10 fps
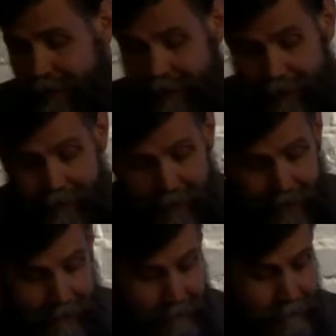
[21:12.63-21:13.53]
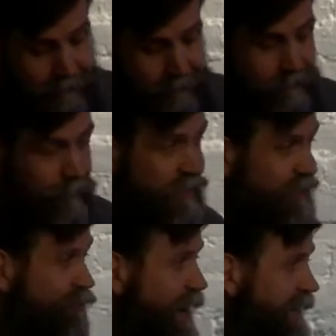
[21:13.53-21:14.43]
and
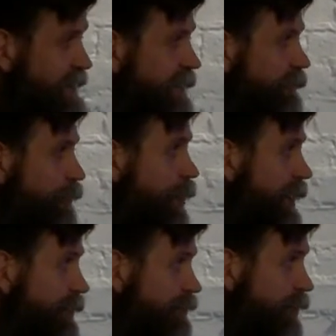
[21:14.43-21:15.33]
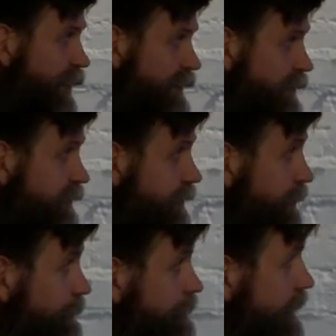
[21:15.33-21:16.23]
distracting from what you're trying to do.